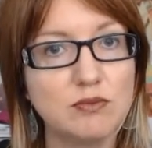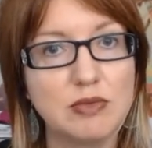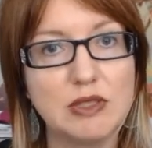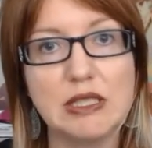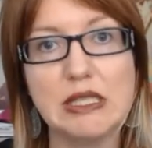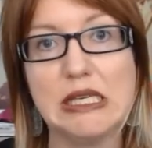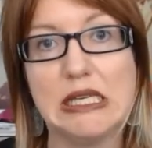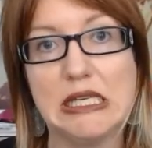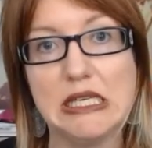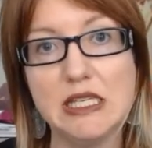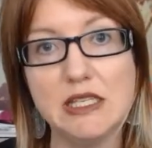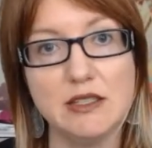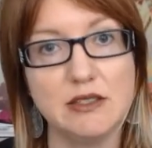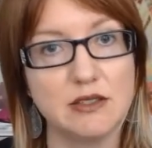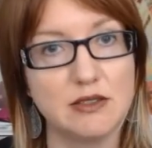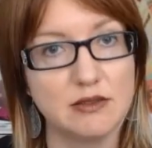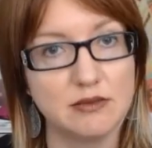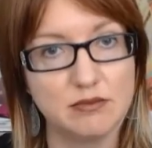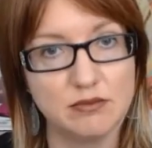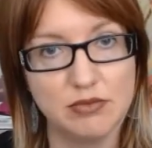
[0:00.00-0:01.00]

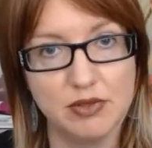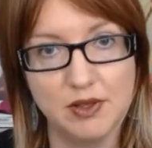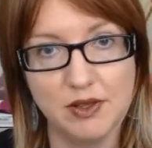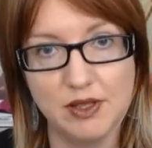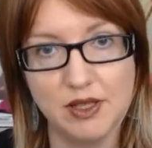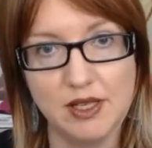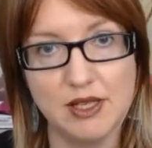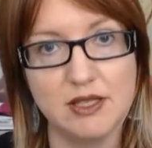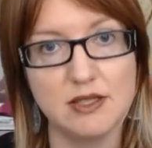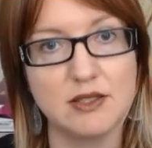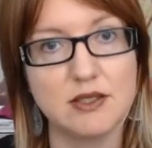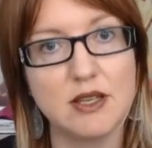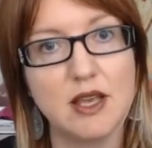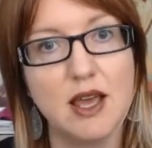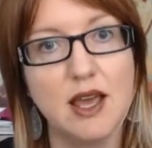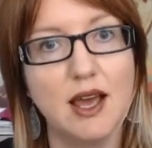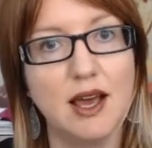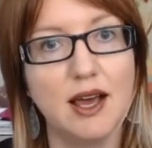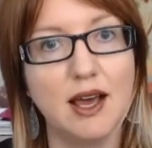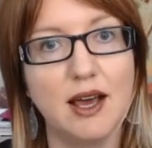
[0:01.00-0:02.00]
please
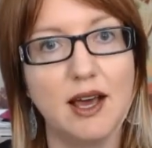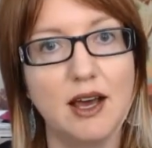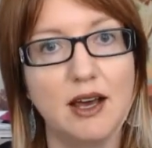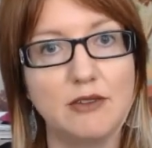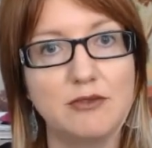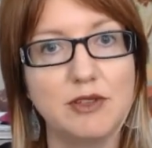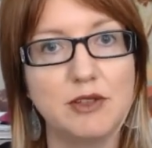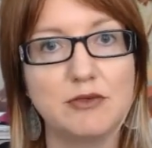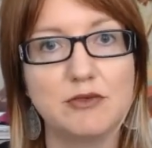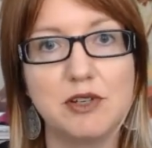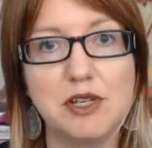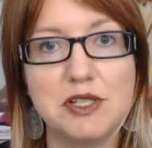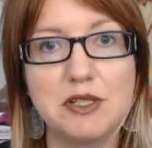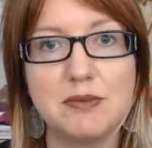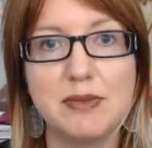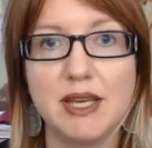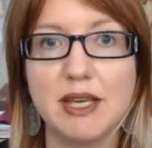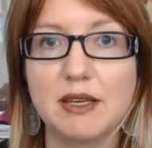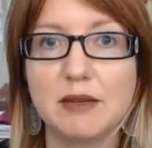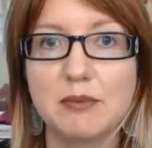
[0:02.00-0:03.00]
feel free
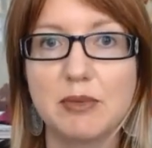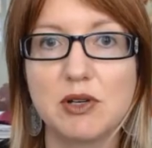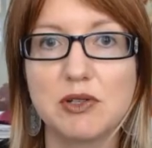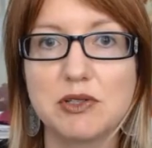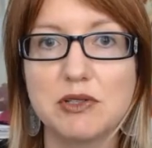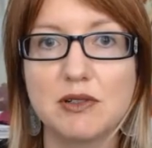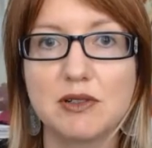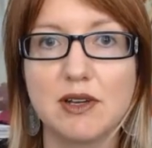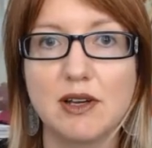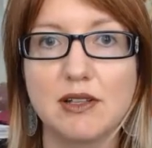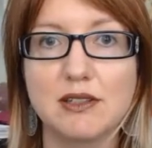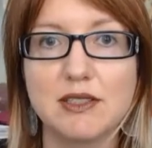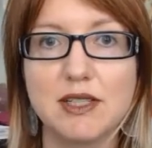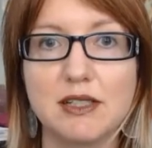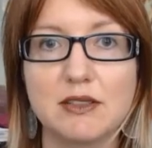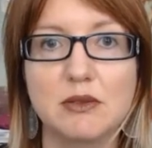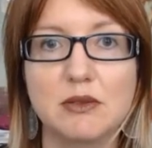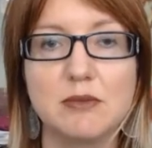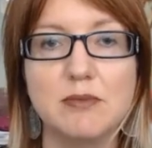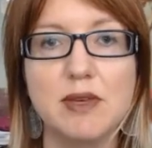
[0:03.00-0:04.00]
to make personal
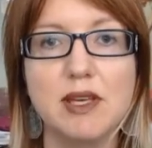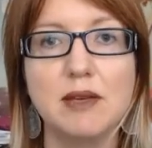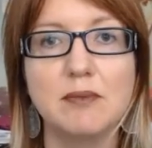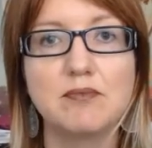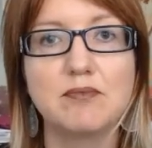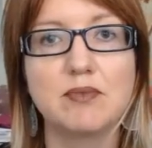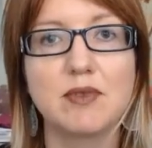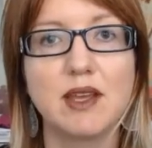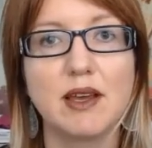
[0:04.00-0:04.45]
contact with me.